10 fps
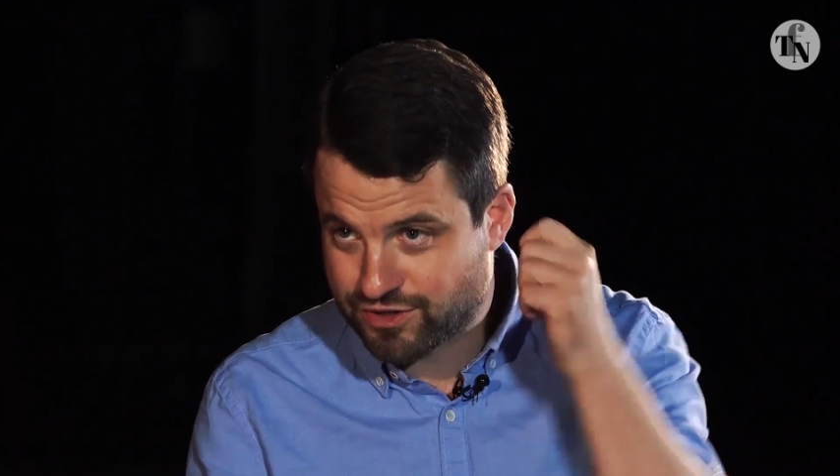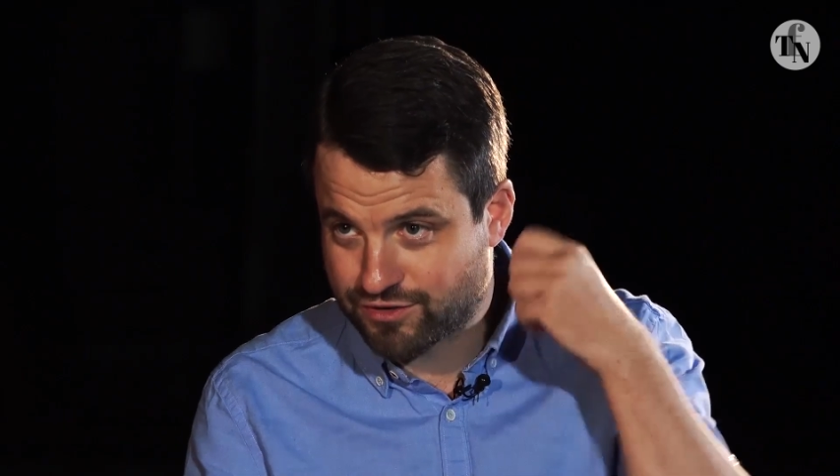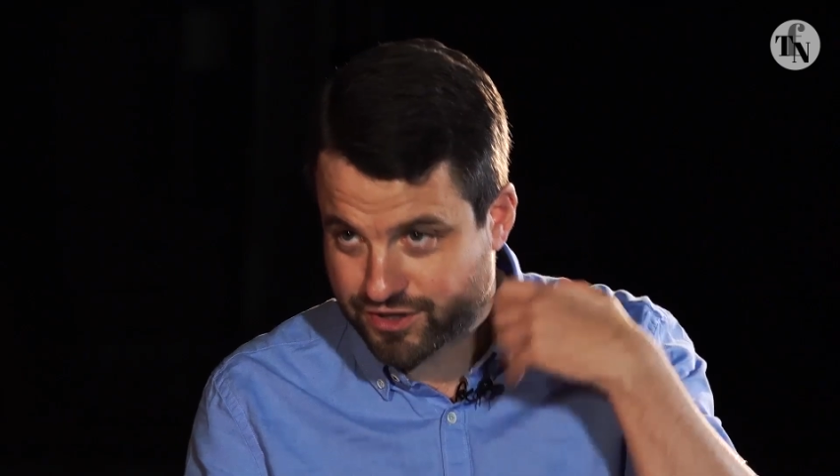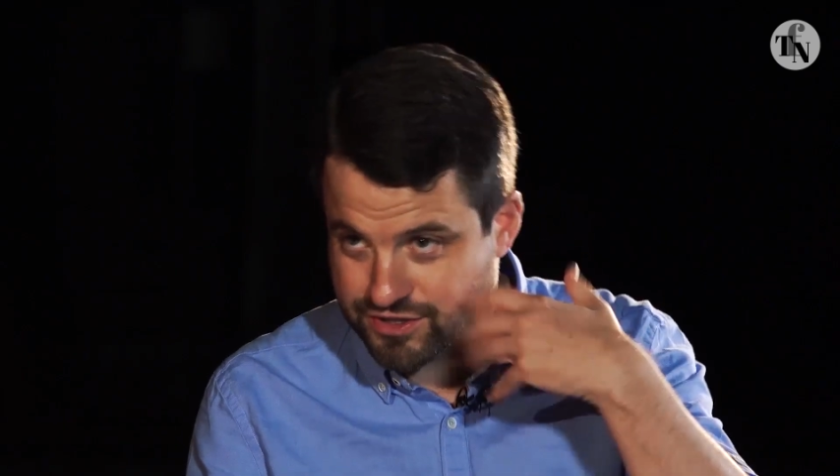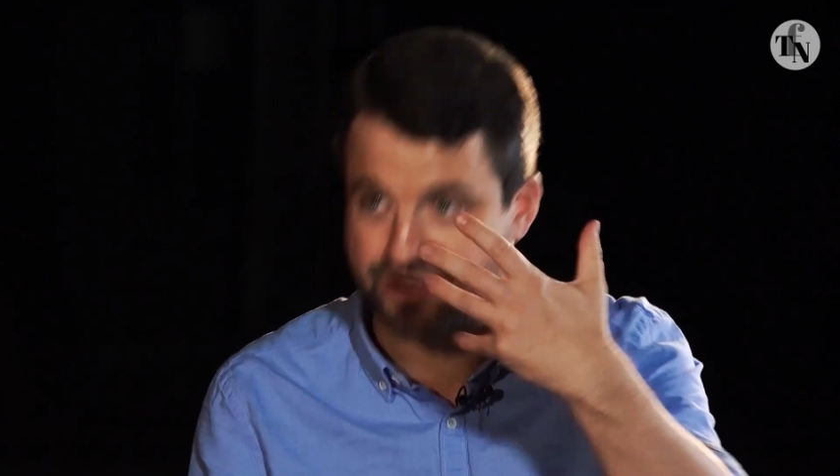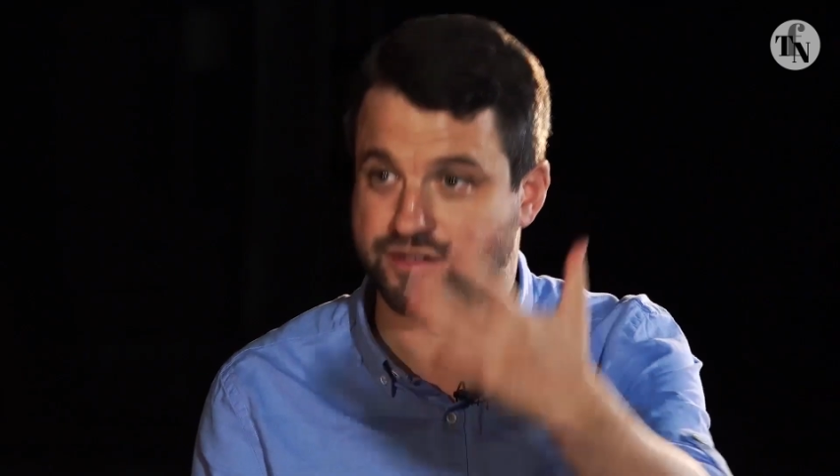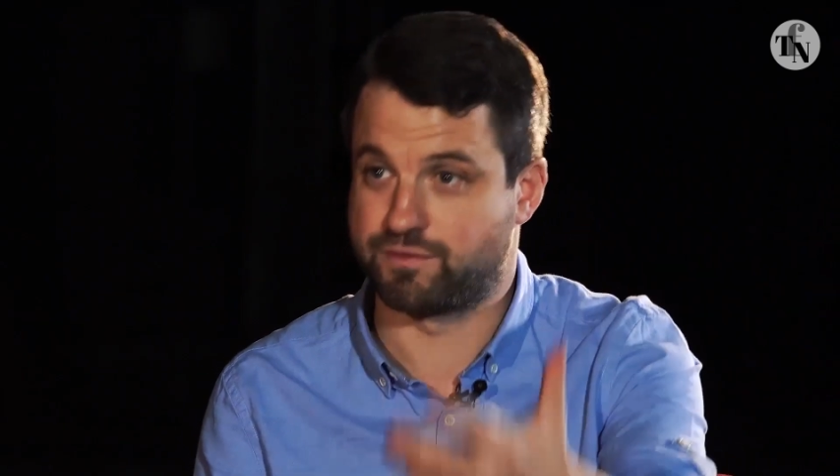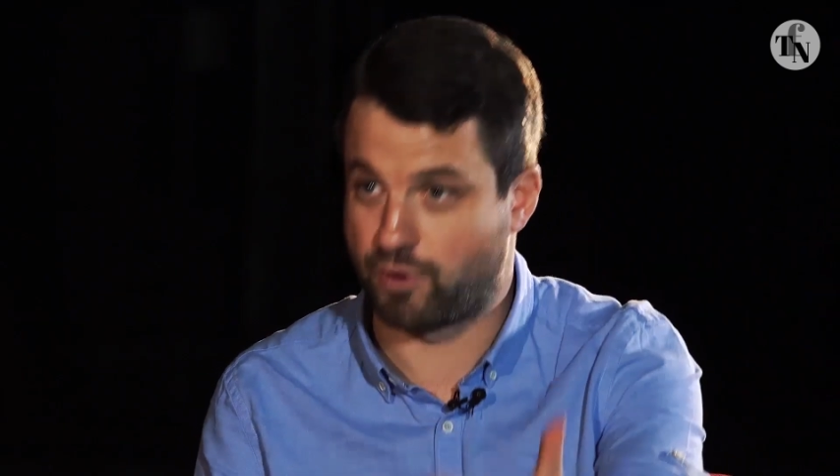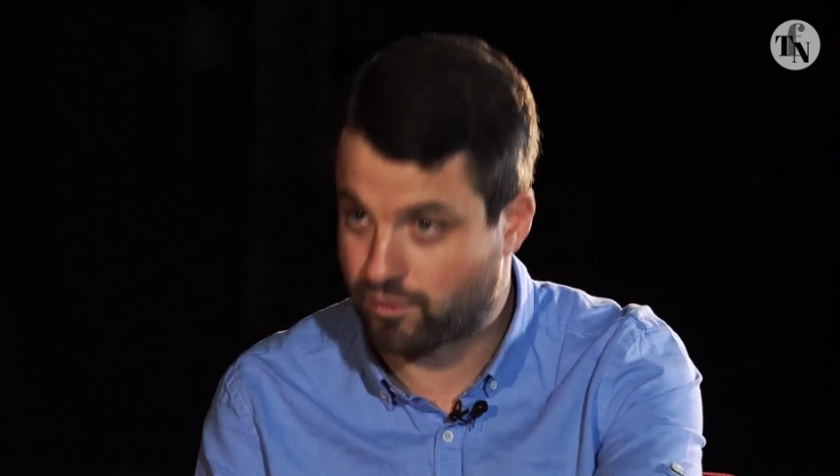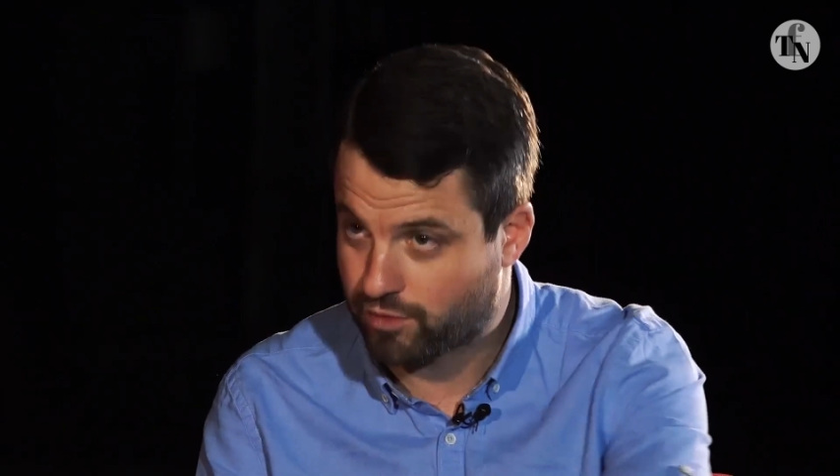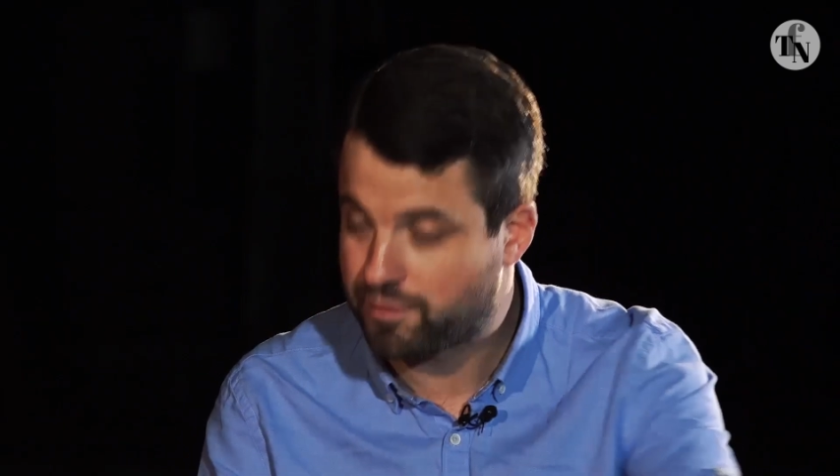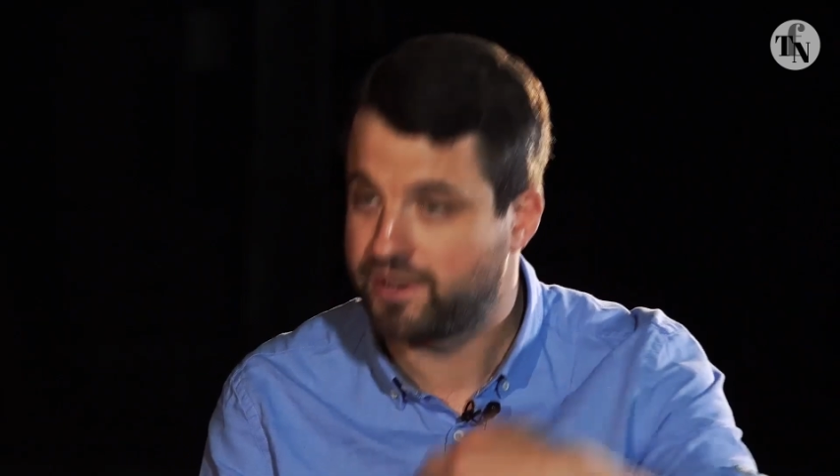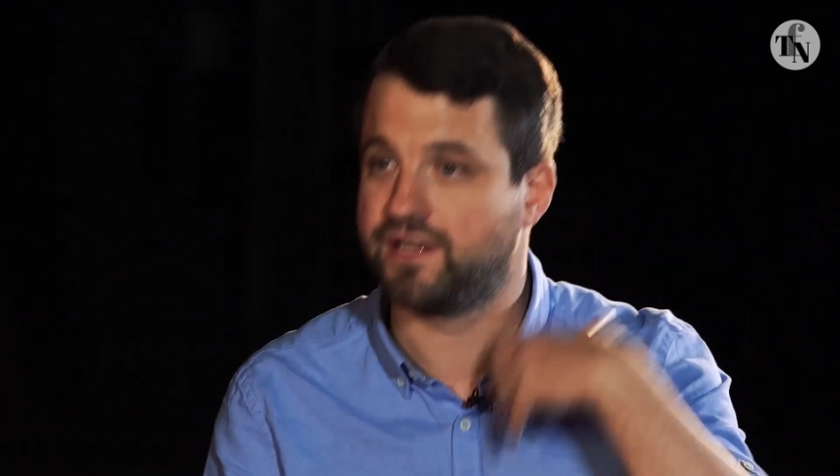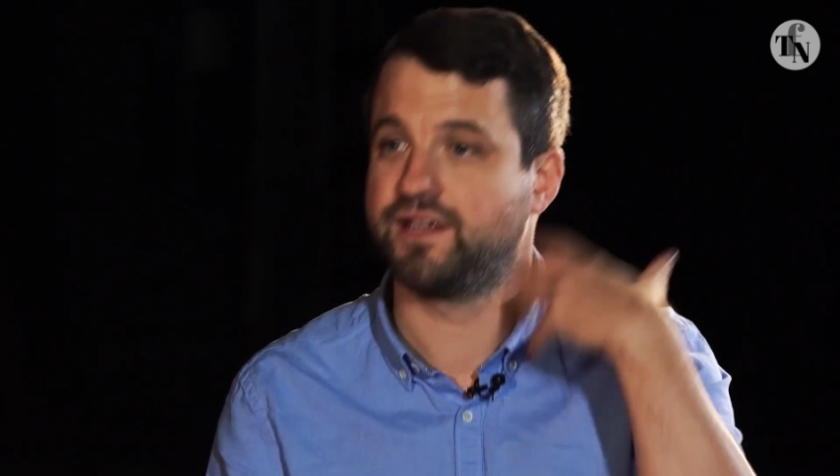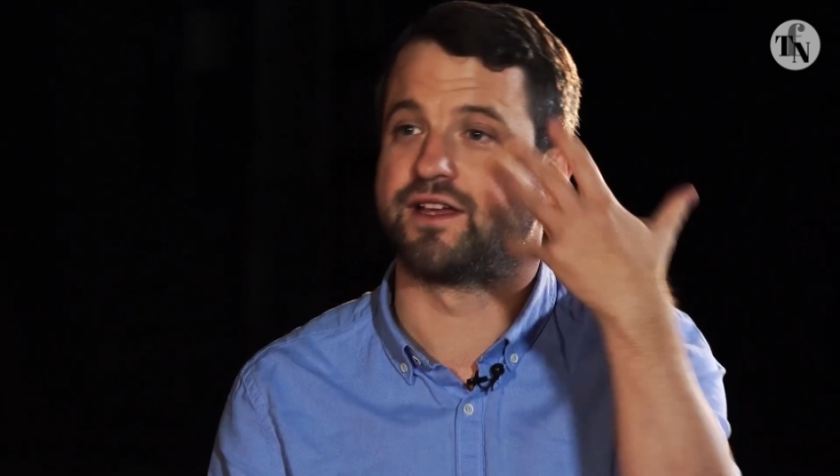you guys spoke
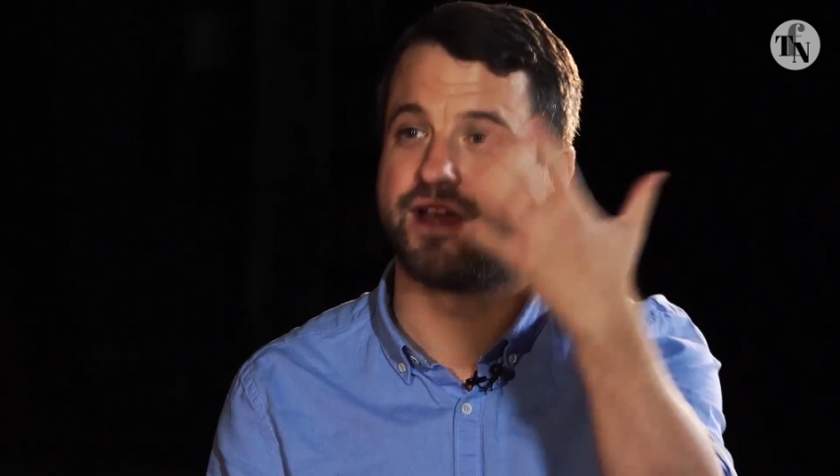properly,